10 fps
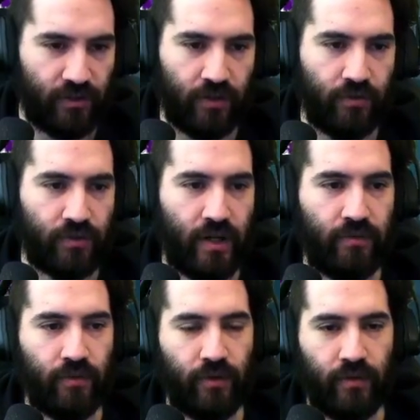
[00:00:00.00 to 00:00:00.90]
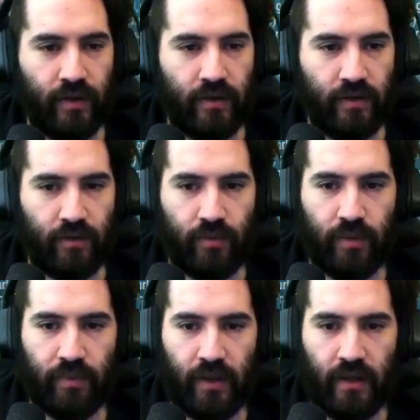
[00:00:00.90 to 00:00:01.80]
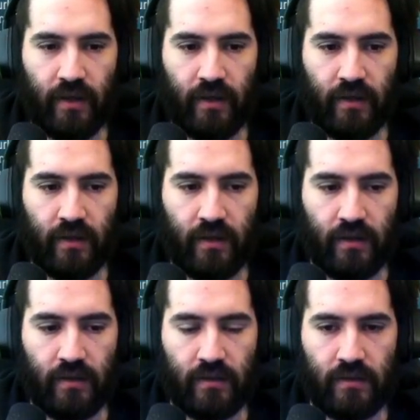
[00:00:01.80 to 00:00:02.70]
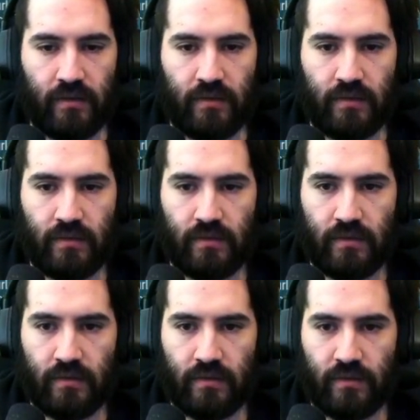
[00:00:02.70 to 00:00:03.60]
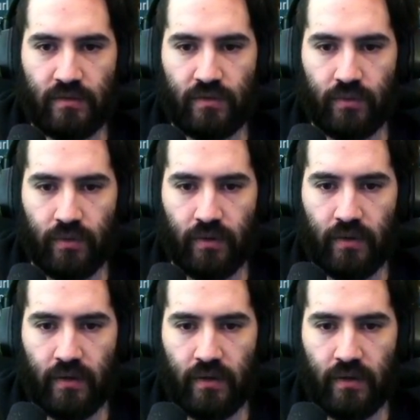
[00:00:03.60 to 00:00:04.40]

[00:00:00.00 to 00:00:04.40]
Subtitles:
Overdrive. We'll go ahead and equip a sword,